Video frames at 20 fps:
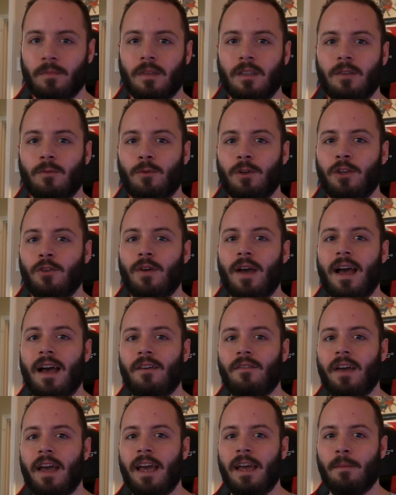When you
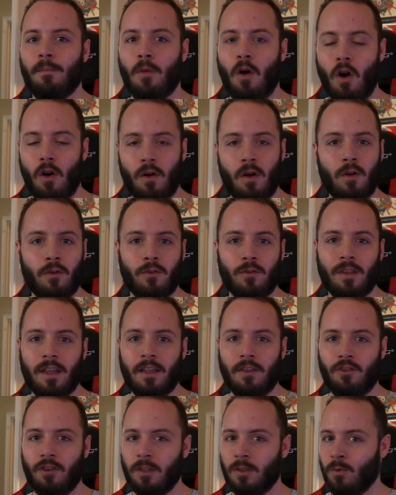have a bar owner
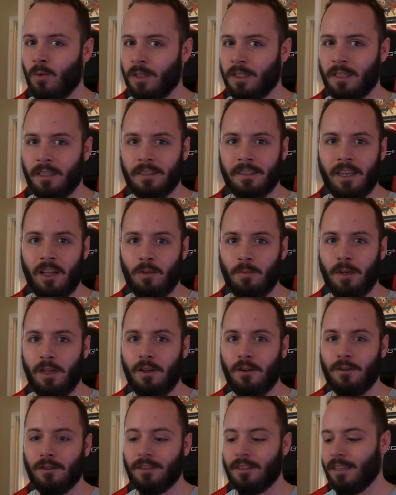that just wants to sell
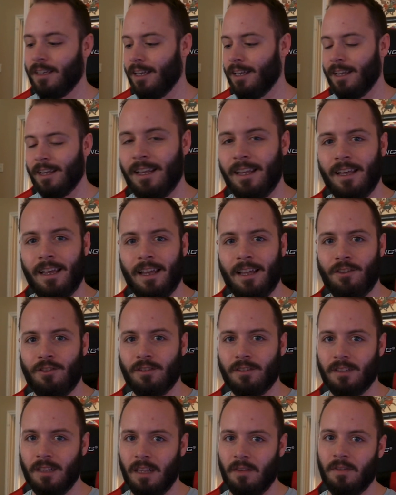beers and
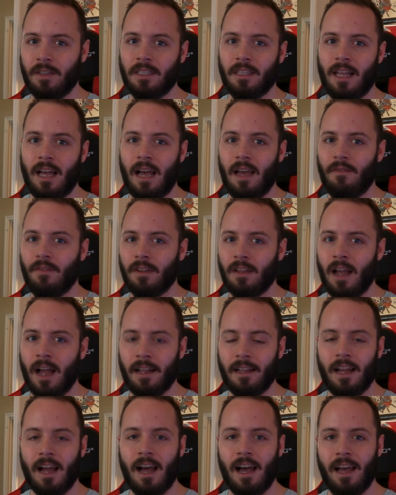just live his life and
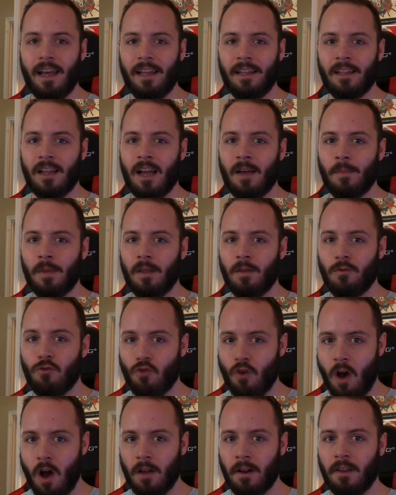not die and not be
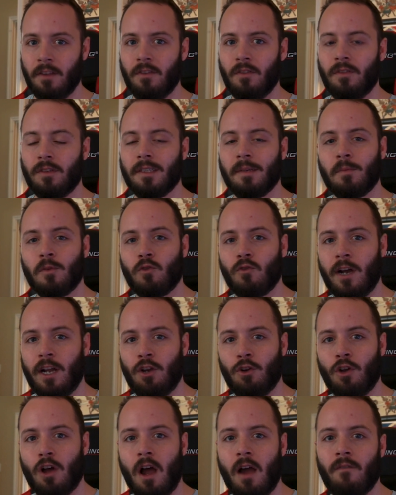drawn into some
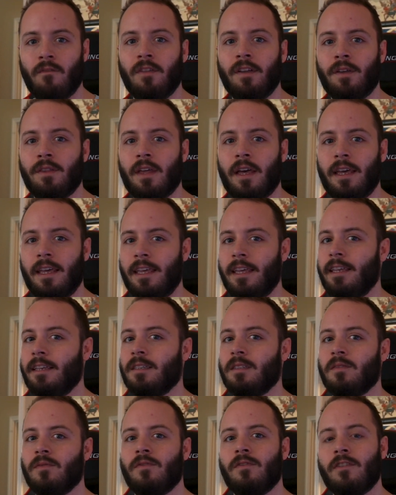greater conflict that he
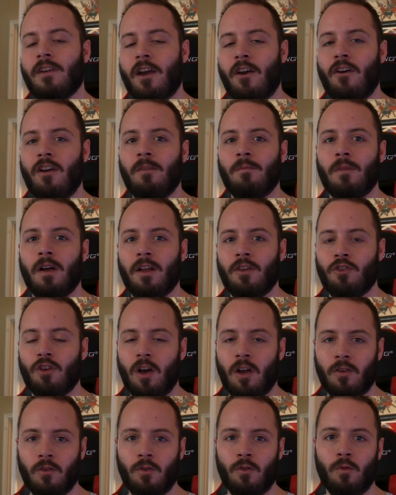is very much
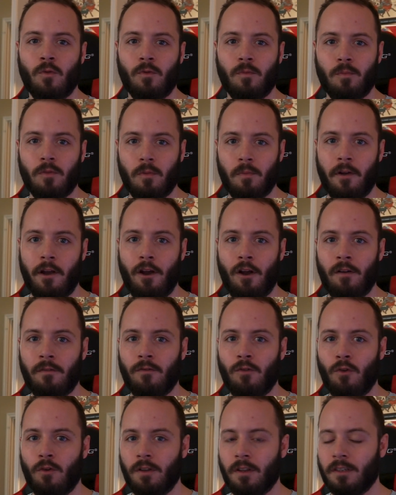underprepared
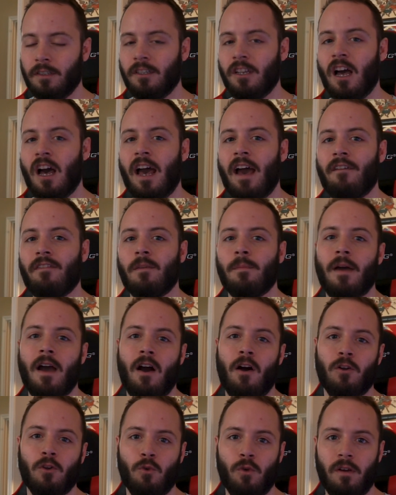for and does not have the
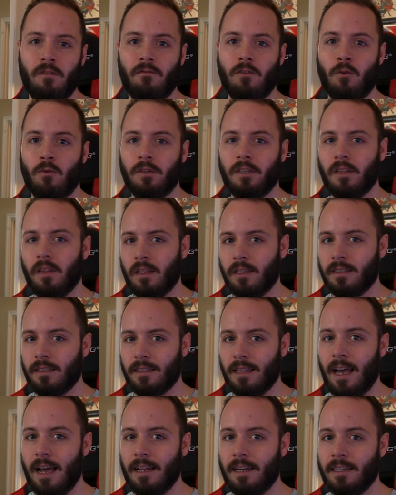power to influence in the
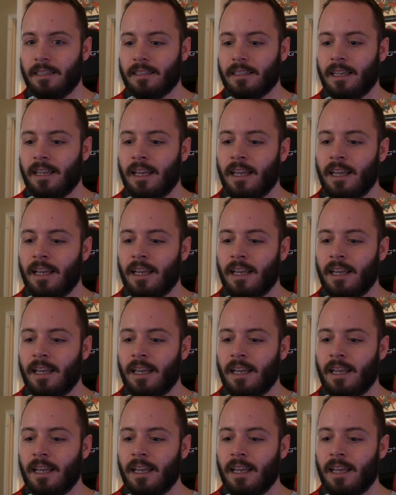slightest,